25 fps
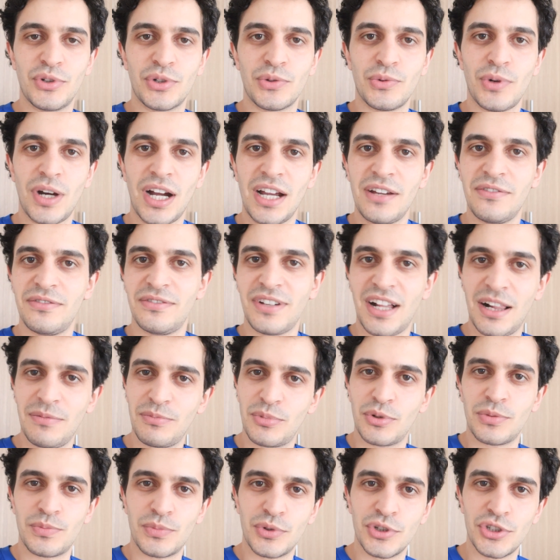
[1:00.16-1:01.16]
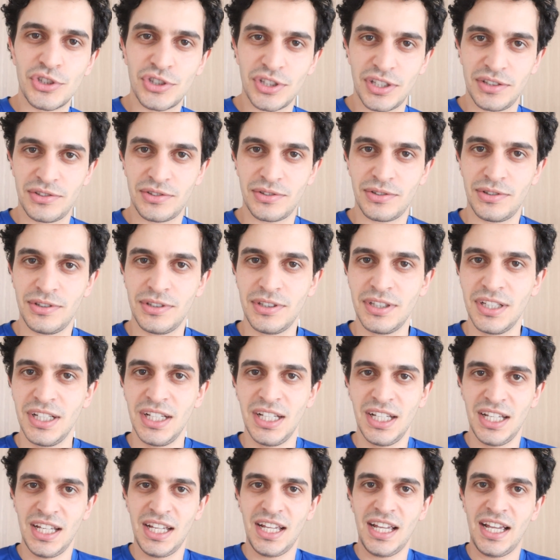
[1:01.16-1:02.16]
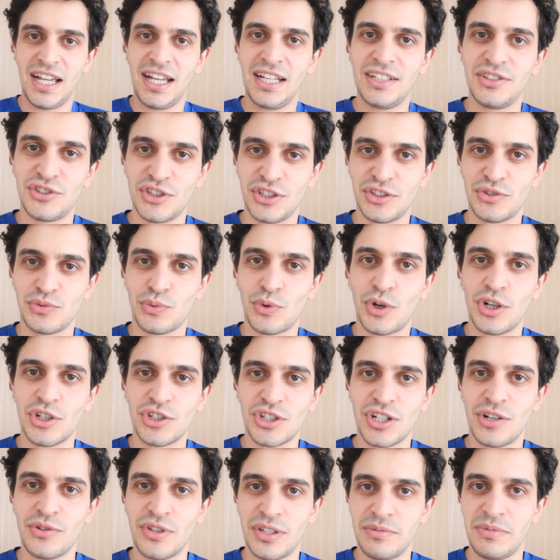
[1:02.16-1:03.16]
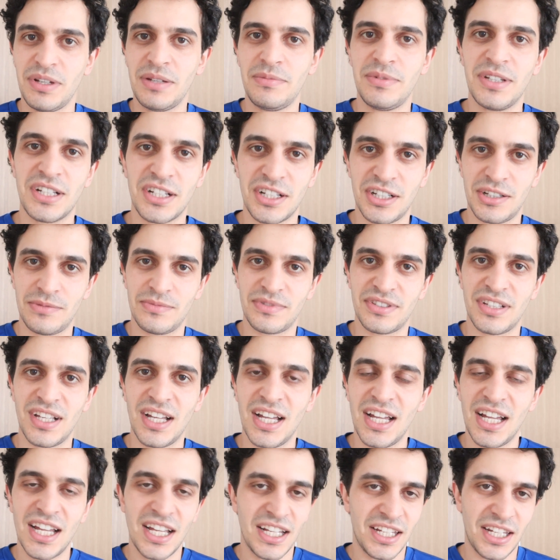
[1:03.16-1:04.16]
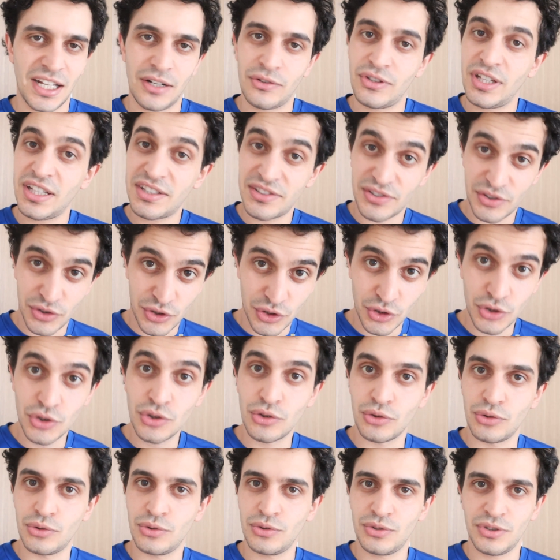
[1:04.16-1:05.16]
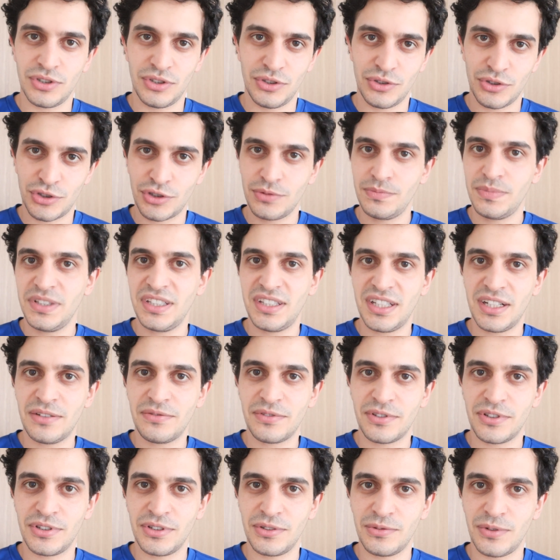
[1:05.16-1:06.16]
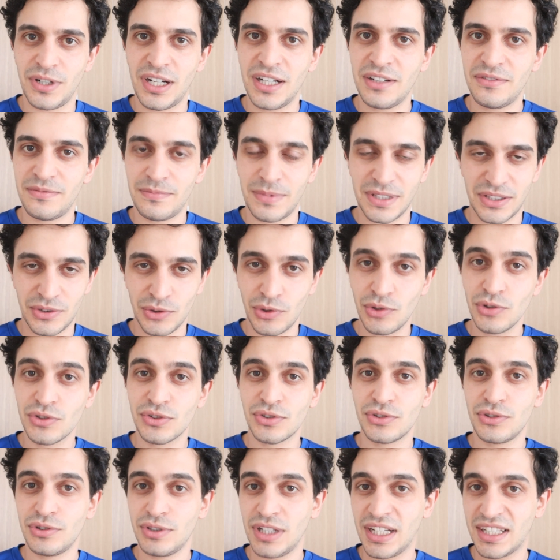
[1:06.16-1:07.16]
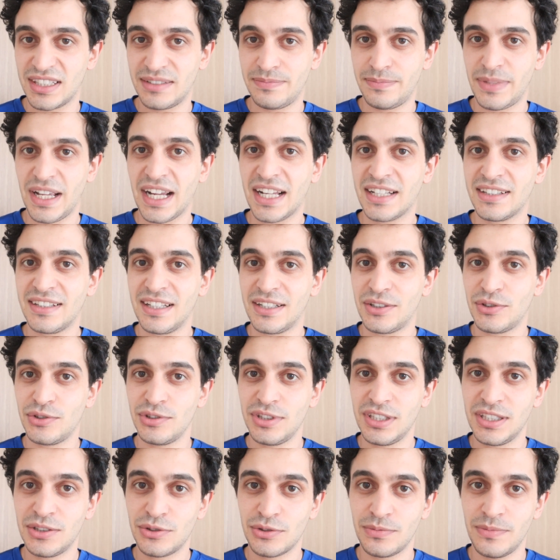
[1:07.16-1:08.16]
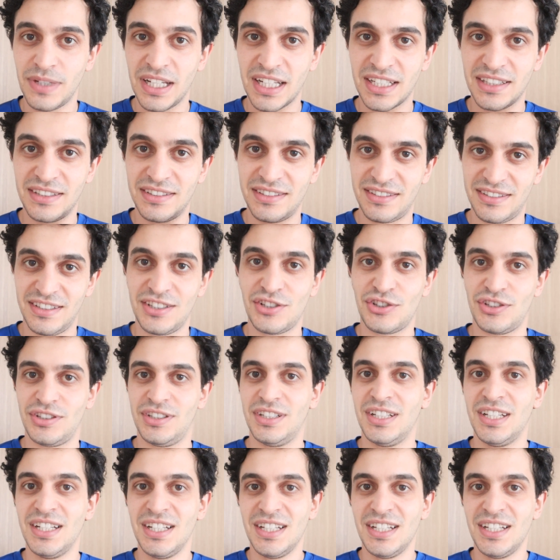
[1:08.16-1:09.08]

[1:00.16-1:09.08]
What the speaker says: your wife, help her push and so on, and just watch how the baby comes. Now that's true, you should be there for your wife, but also expect that you need to make a decision.